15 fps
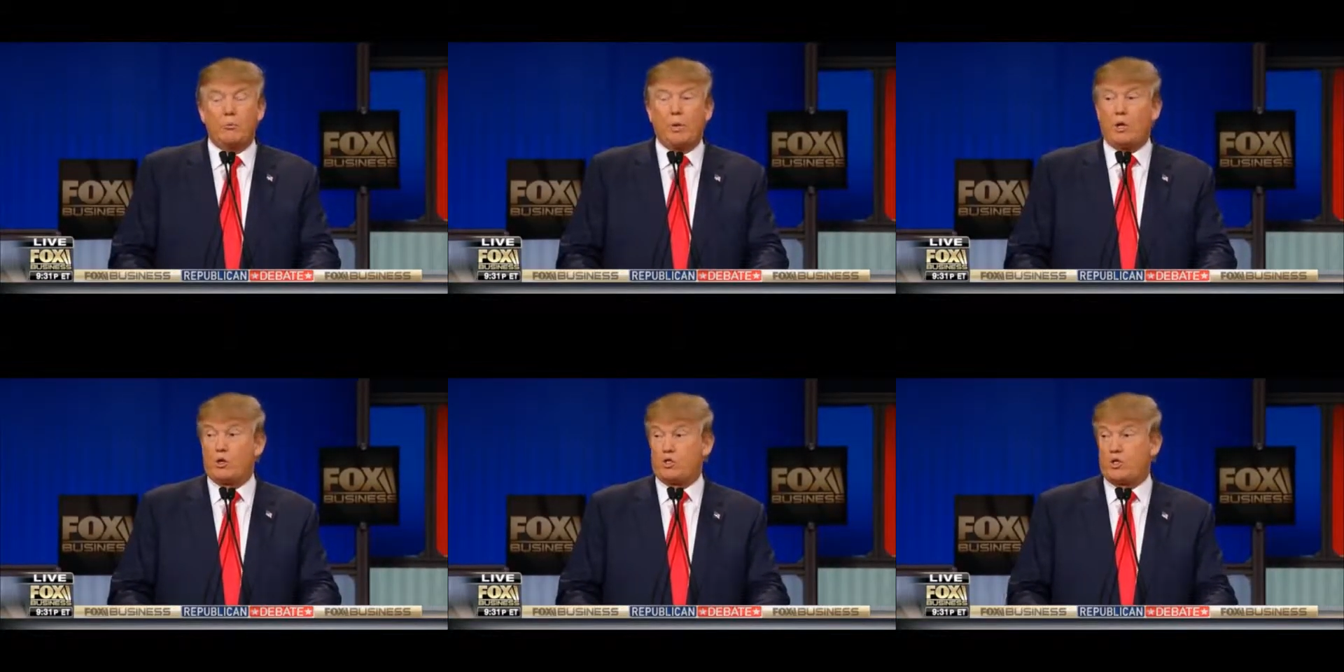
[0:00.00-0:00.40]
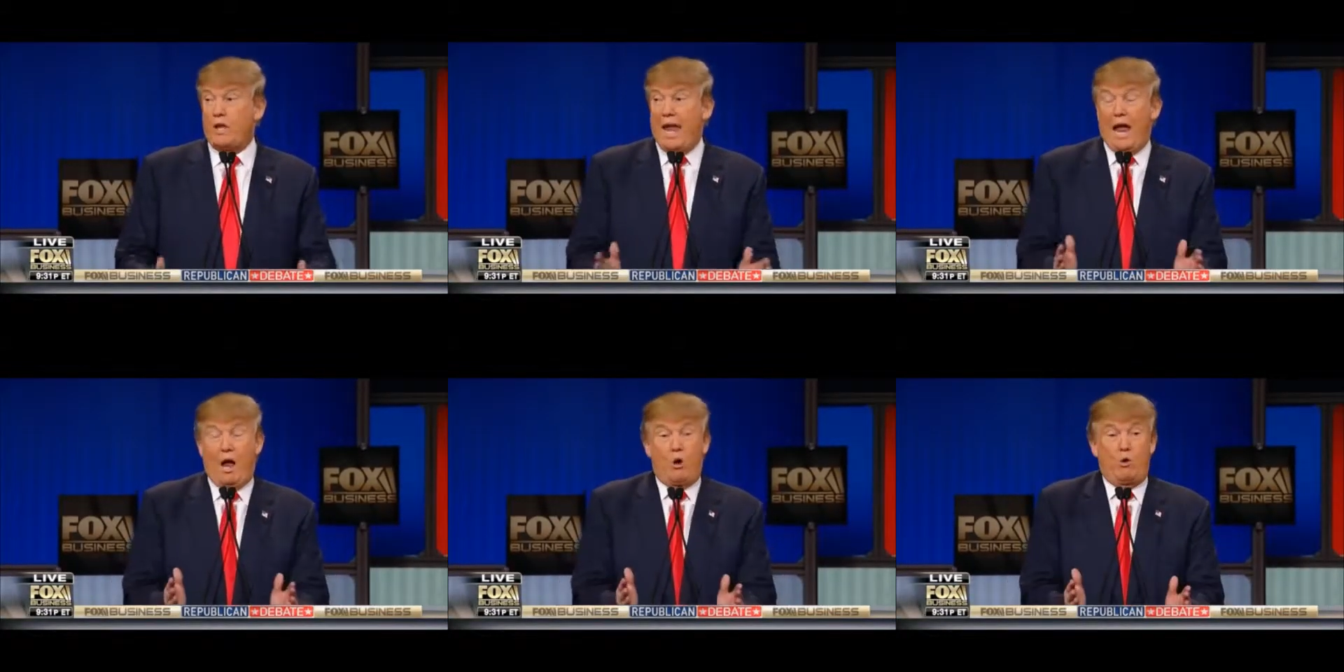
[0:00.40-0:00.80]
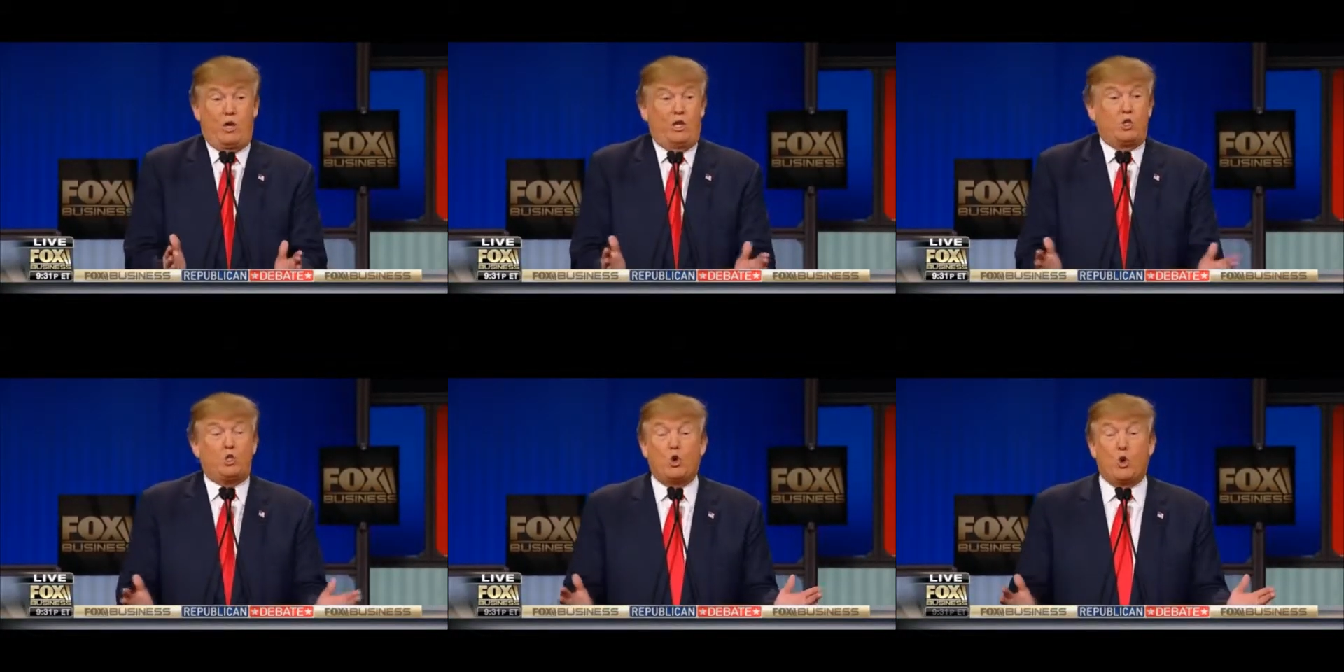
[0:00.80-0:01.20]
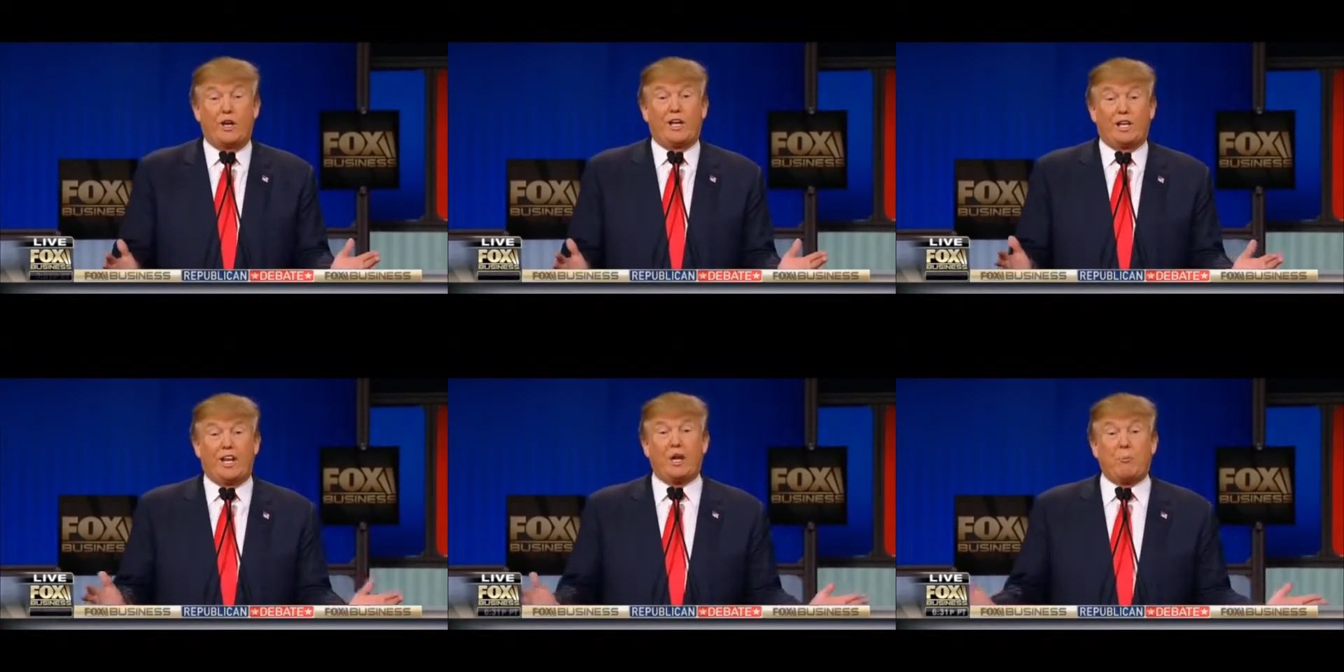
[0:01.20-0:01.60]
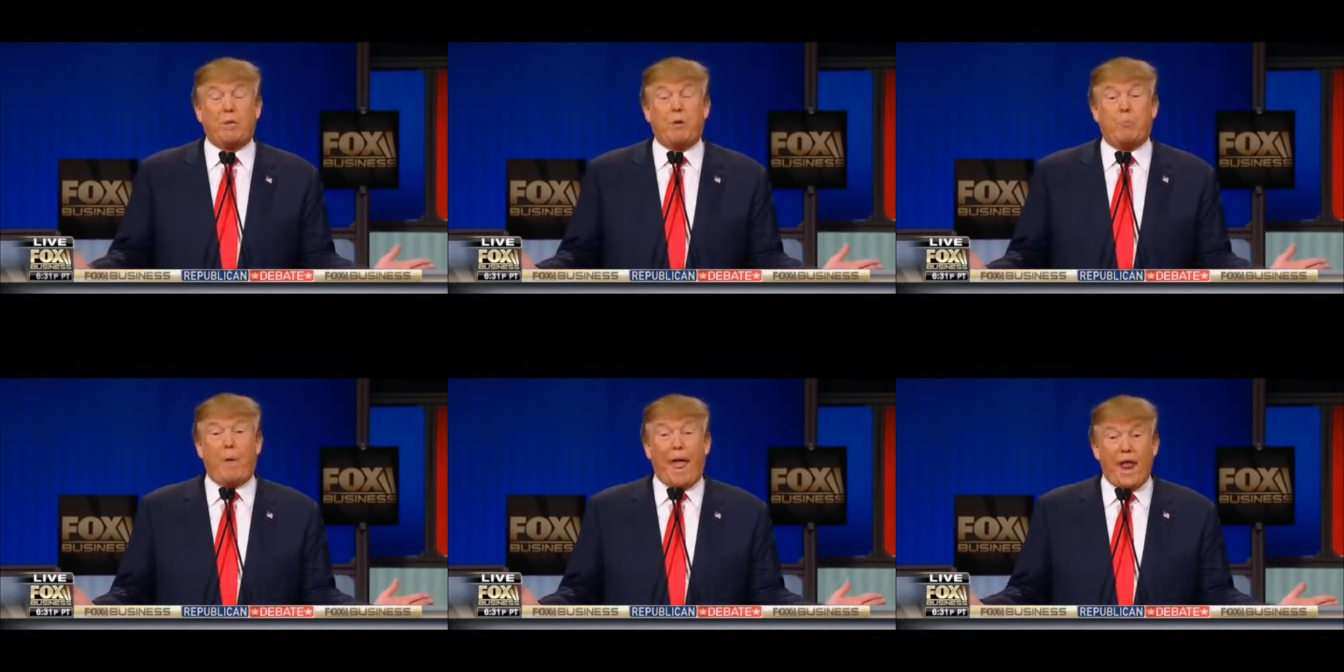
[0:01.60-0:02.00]
Because now he's doing a little
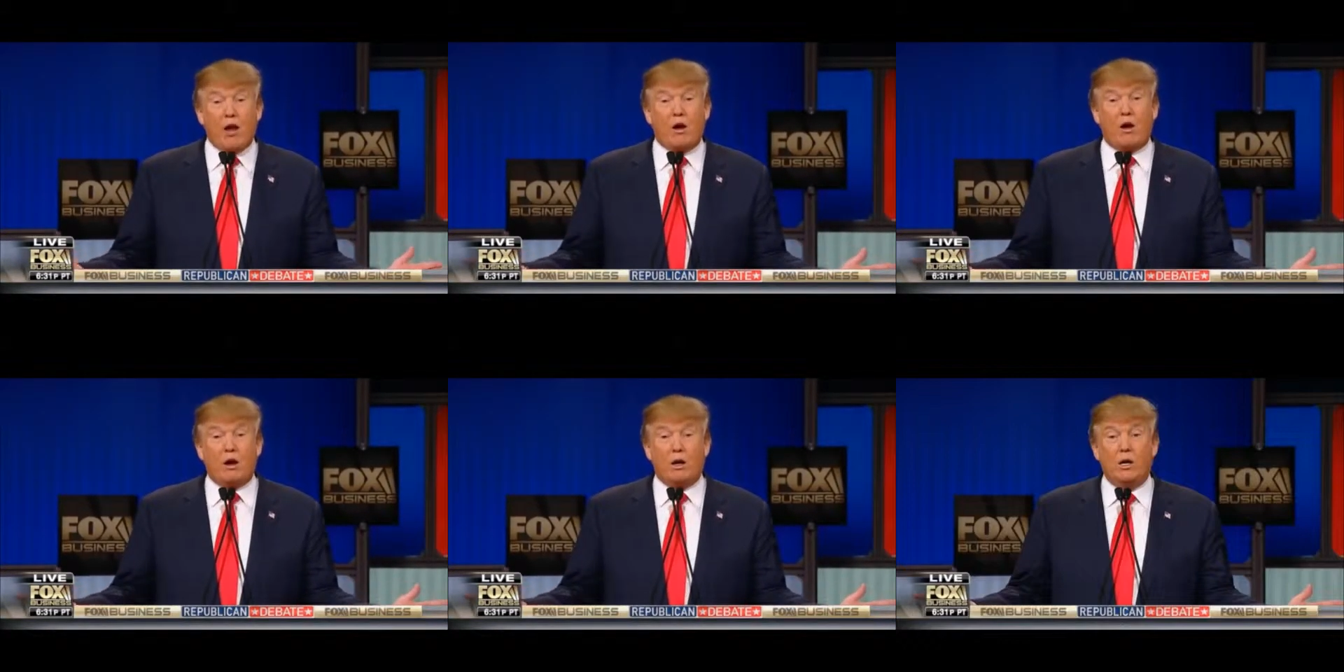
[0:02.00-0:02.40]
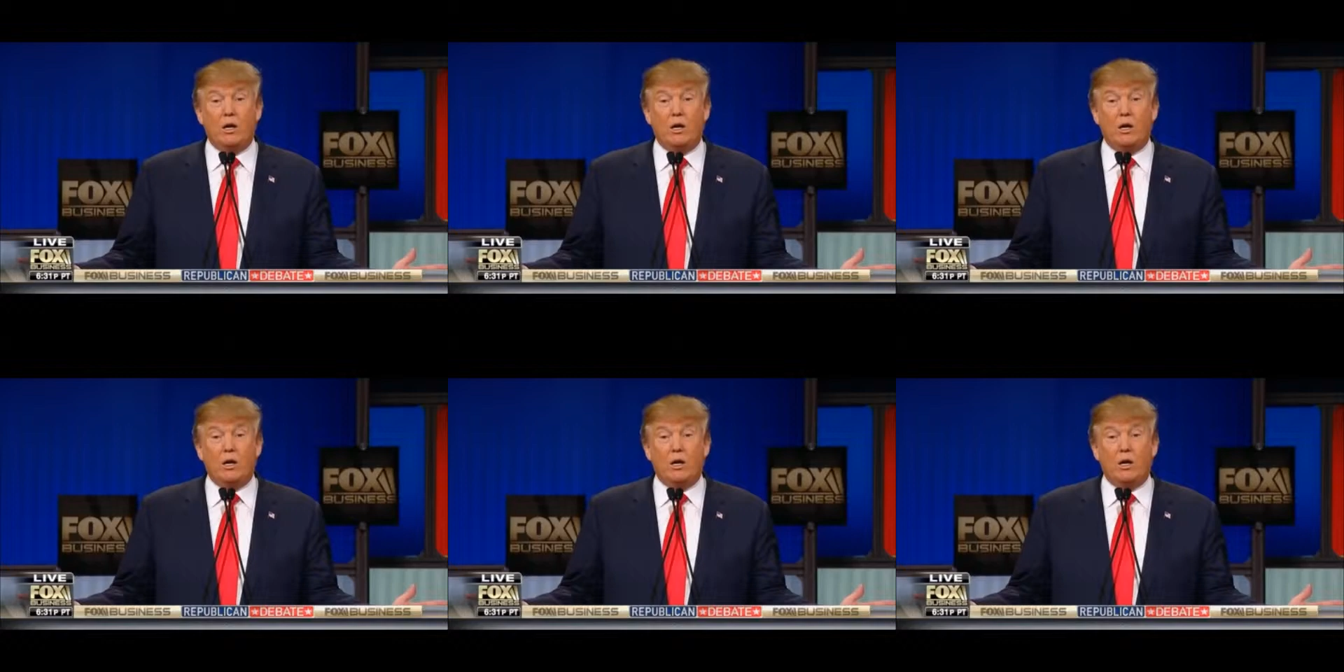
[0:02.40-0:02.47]
bit better.